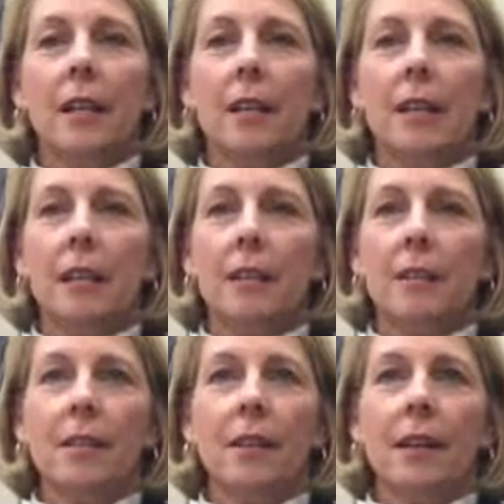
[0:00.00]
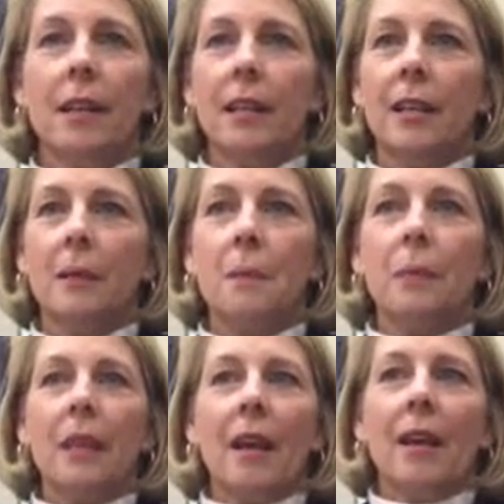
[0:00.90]
And again,
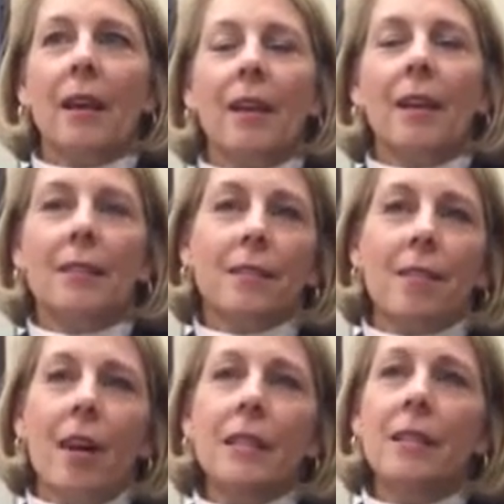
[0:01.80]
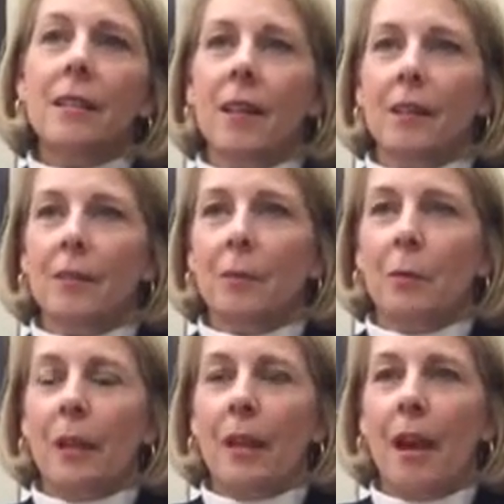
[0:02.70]
it's nice that
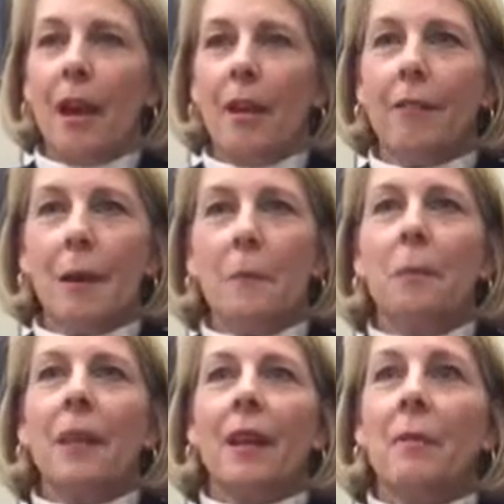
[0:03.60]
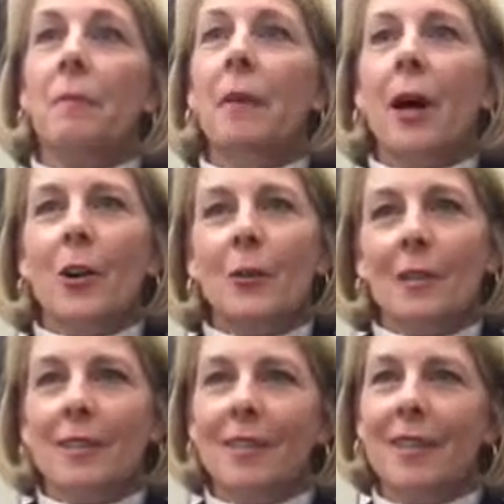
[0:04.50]
we have
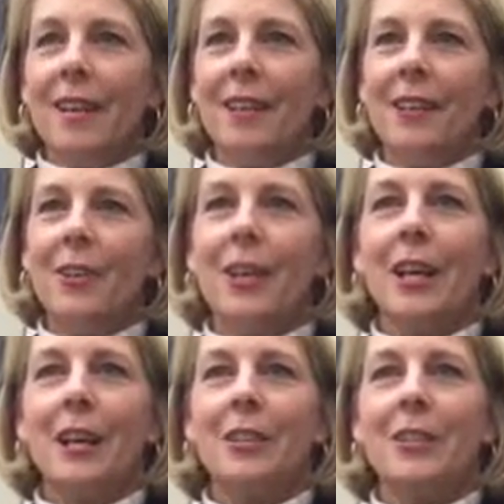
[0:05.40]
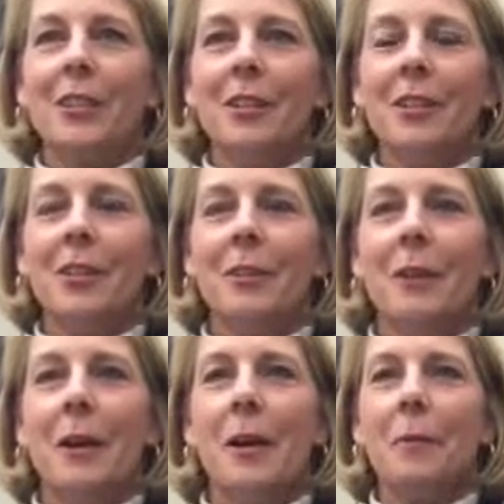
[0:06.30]
Belks that you could go
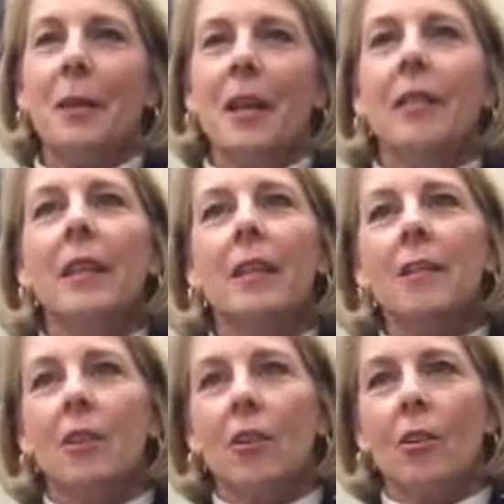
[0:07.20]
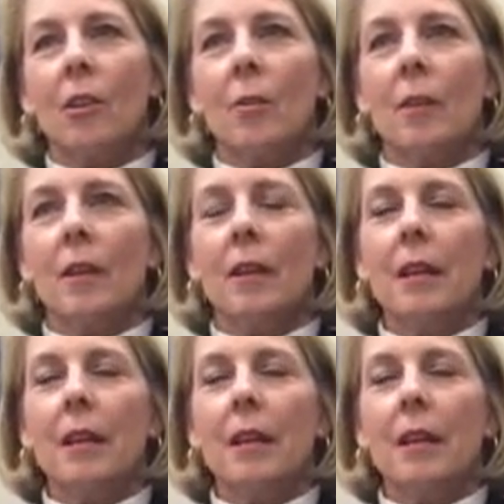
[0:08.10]
to, things that are